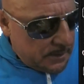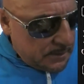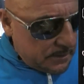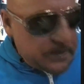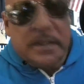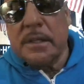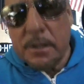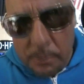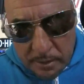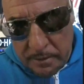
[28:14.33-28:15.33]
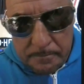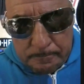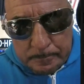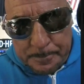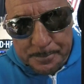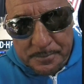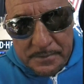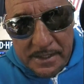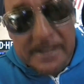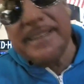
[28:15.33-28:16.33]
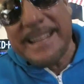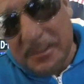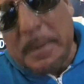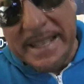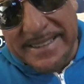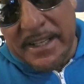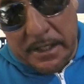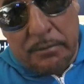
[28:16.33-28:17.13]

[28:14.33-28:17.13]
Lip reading: That's neither nor there. And that's being a dick,